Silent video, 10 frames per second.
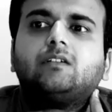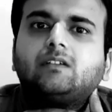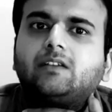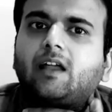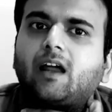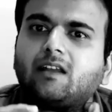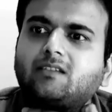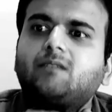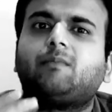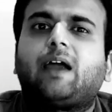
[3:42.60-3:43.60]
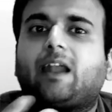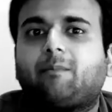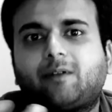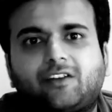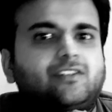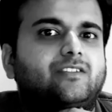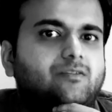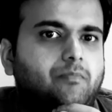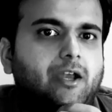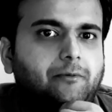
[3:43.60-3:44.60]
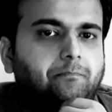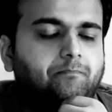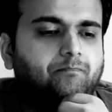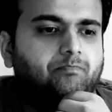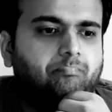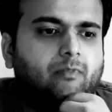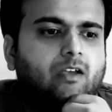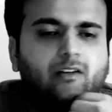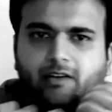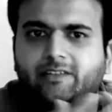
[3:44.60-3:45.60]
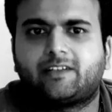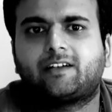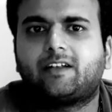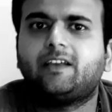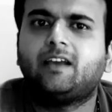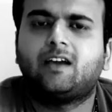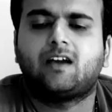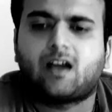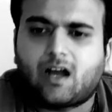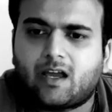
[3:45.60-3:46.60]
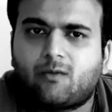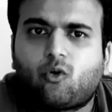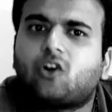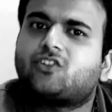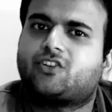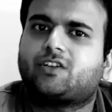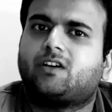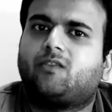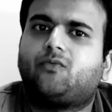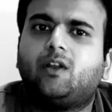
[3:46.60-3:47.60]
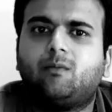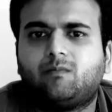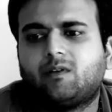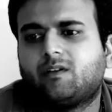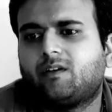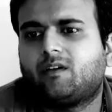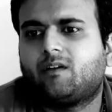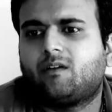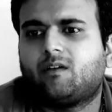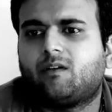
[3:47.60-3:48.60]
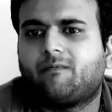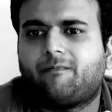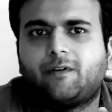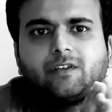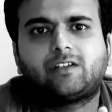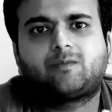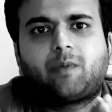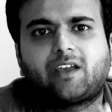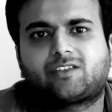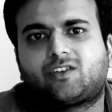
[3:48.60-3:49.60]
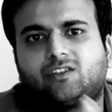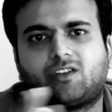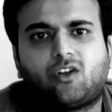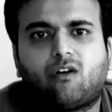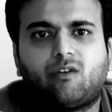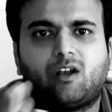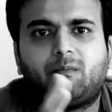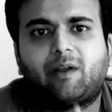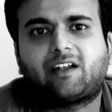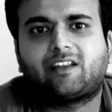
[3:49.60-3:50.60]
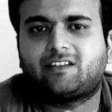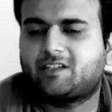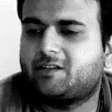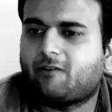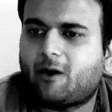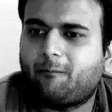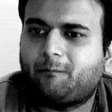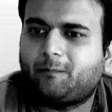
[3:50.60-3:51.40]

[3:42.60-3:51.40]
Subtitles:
there are some adaptations made. Recently, I watched a film which is based on the novel Betta the Jiva.